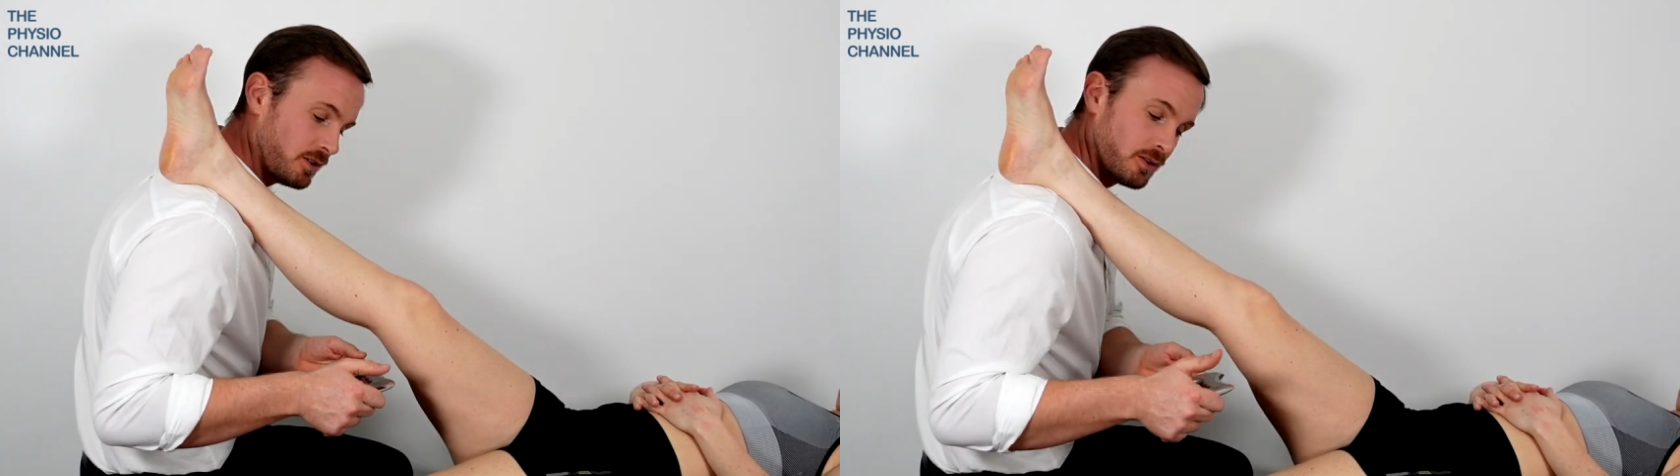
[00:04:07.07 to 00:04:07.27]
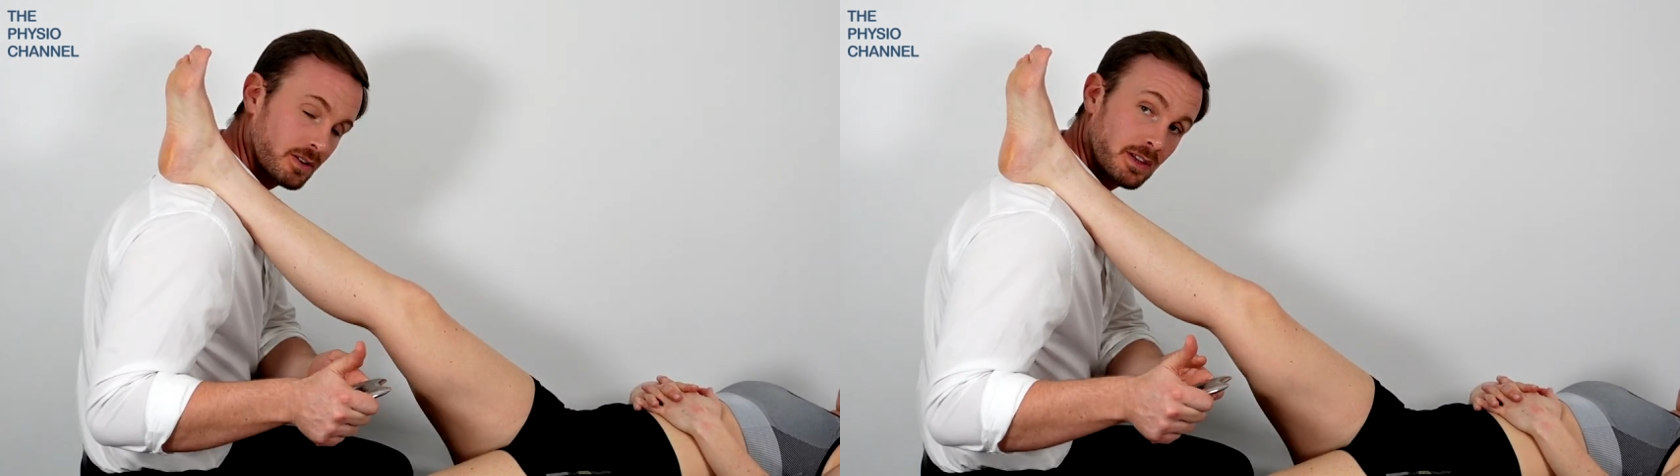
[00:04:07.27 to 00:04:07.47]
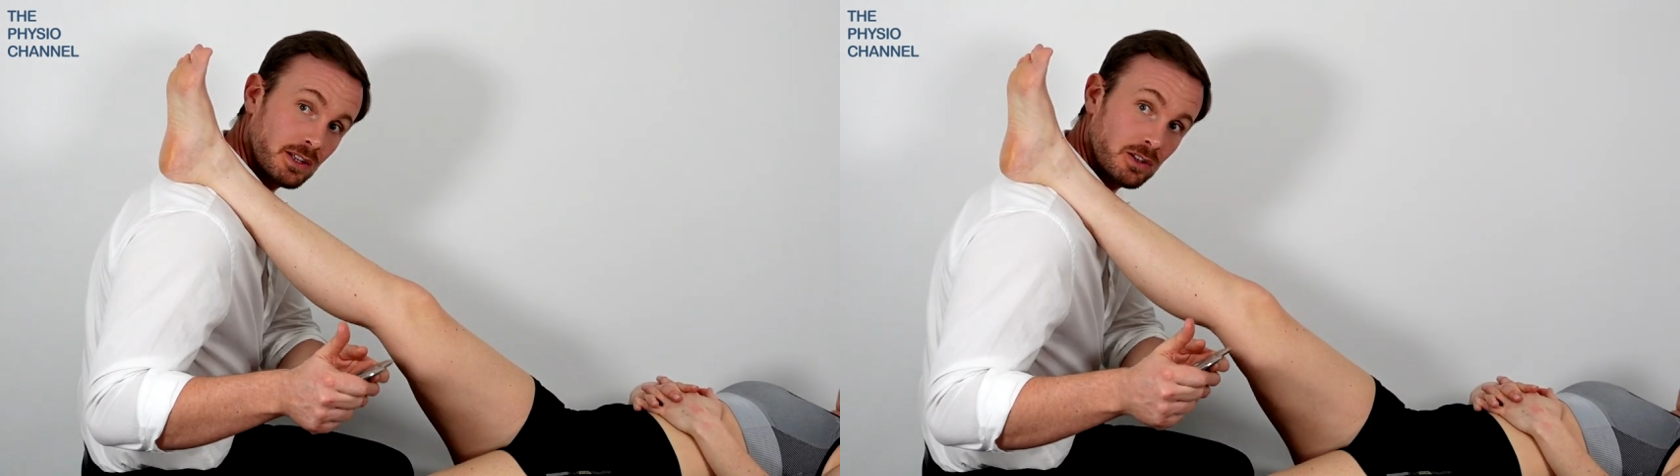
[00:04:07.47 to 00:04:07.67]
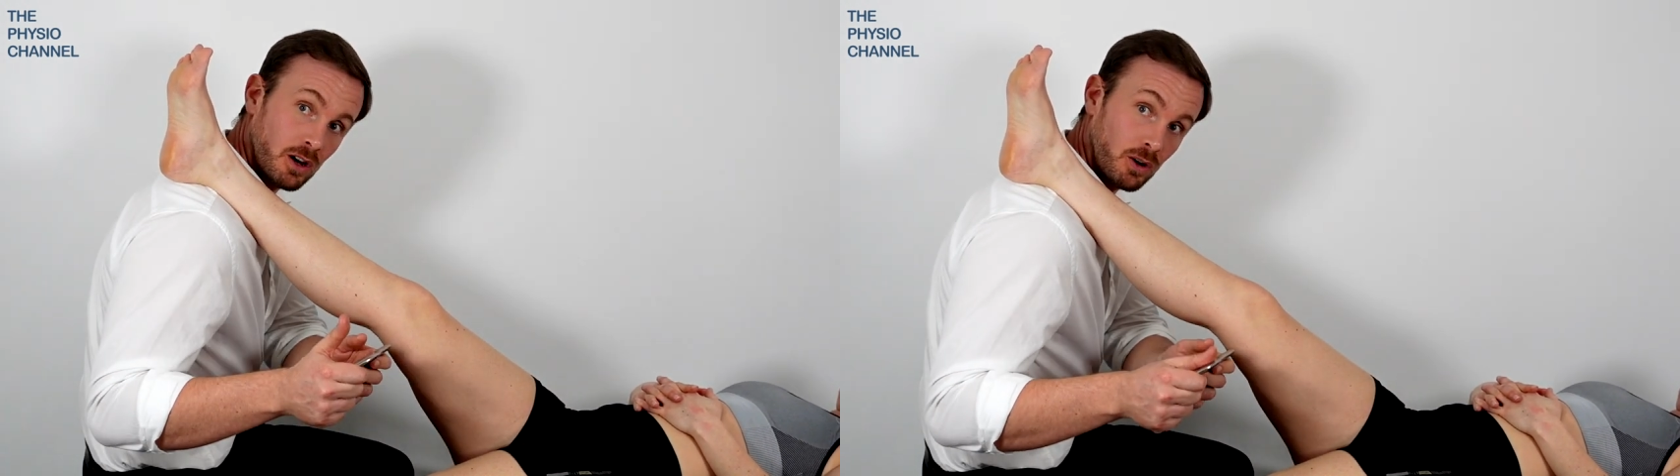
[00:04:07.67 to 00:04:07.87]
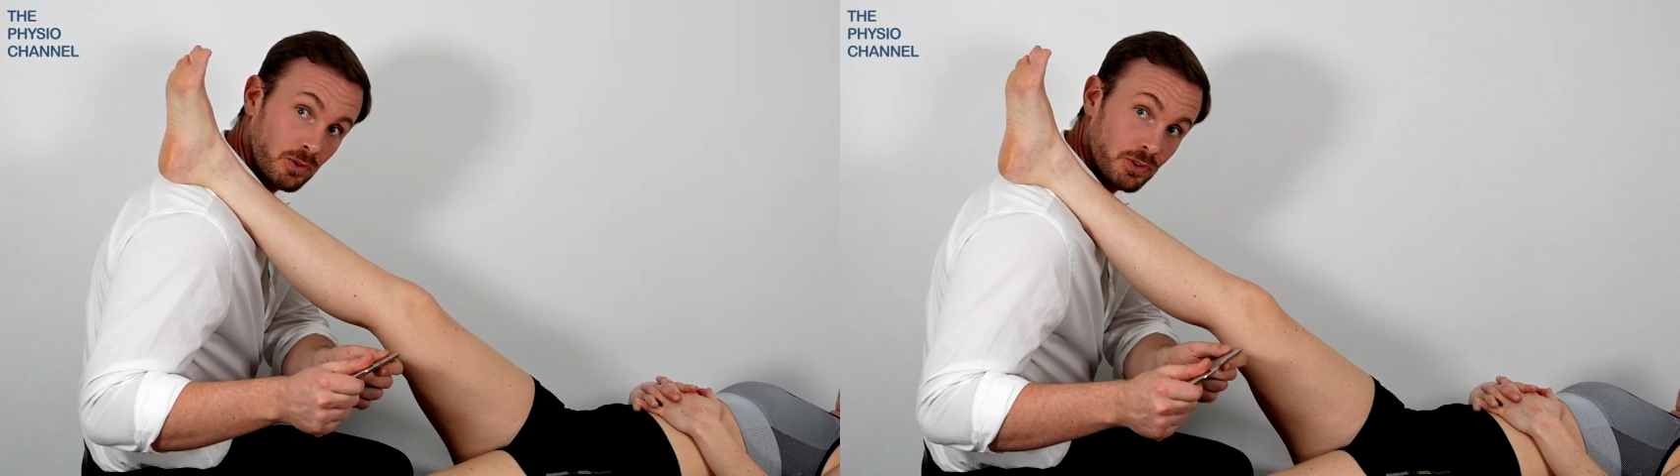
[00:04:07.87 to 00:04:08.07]
you can then
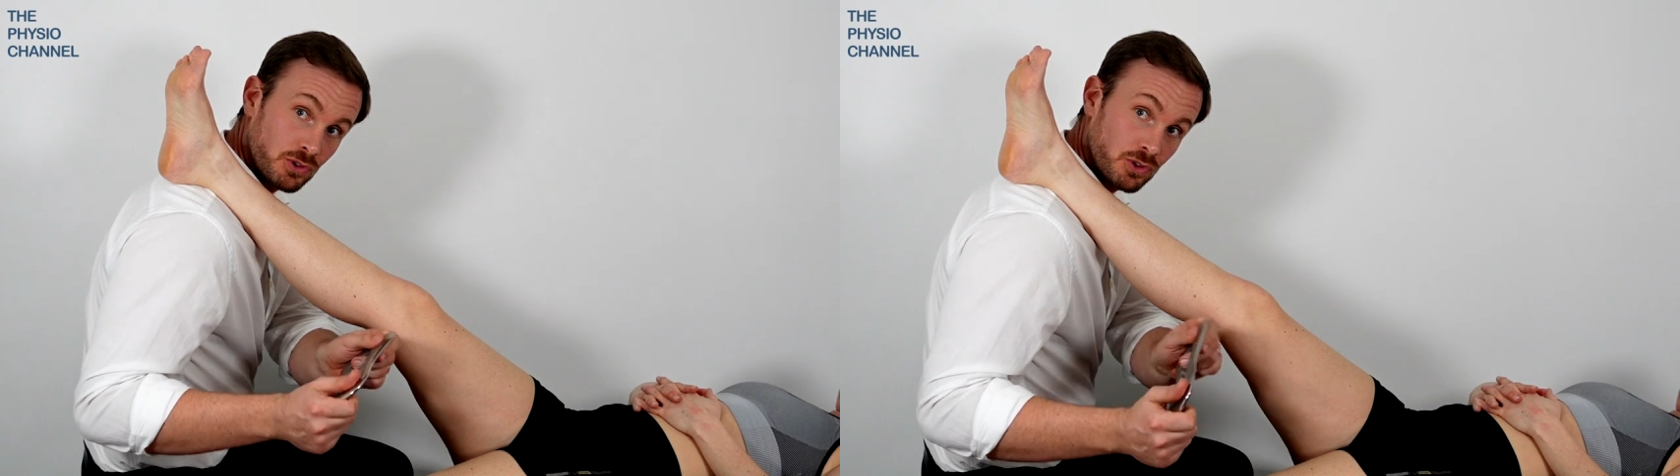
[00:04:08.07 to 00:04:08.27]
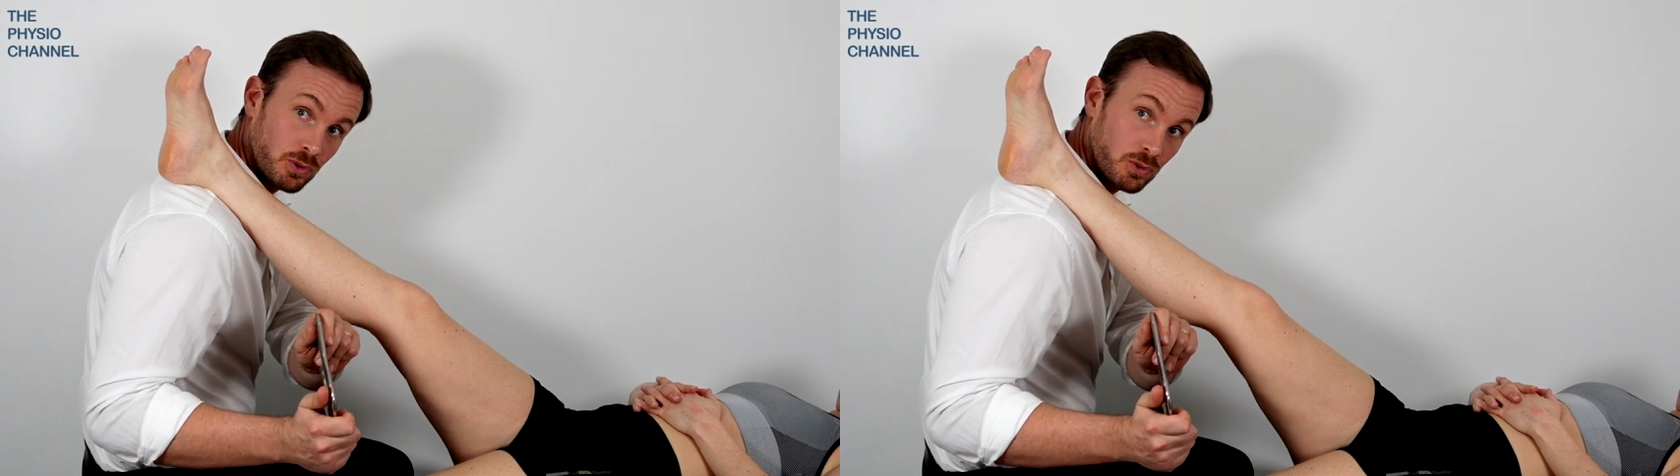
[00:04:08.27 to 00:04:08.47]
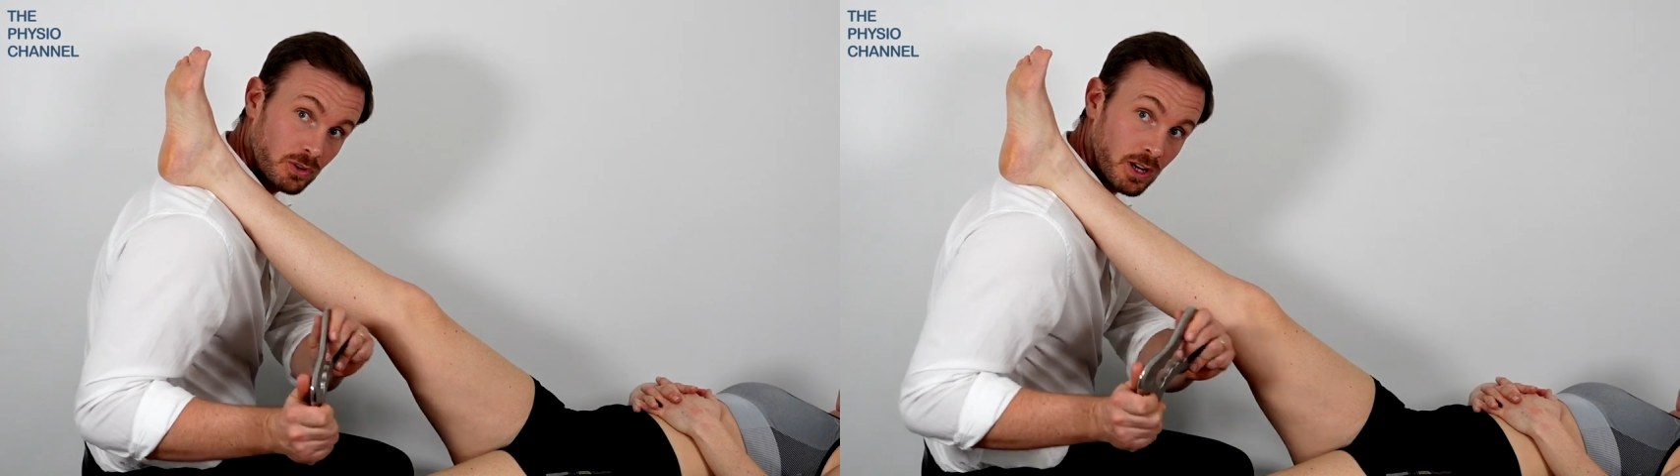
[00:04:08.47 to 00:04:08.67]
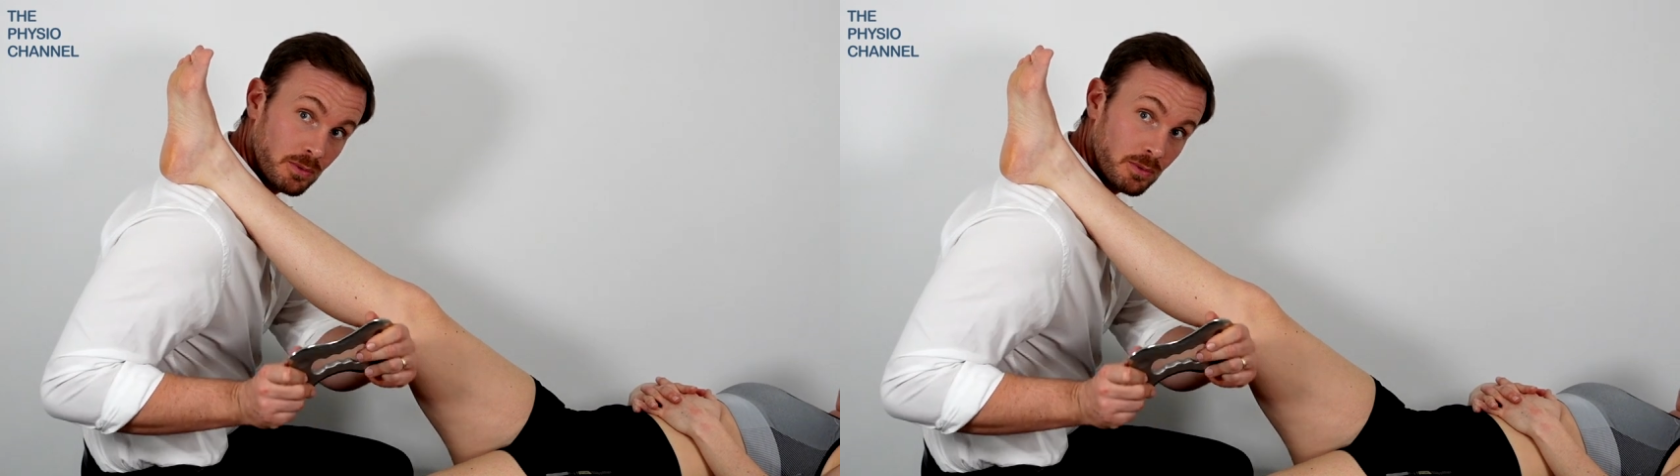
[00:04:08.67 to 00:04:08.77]
hold the tool.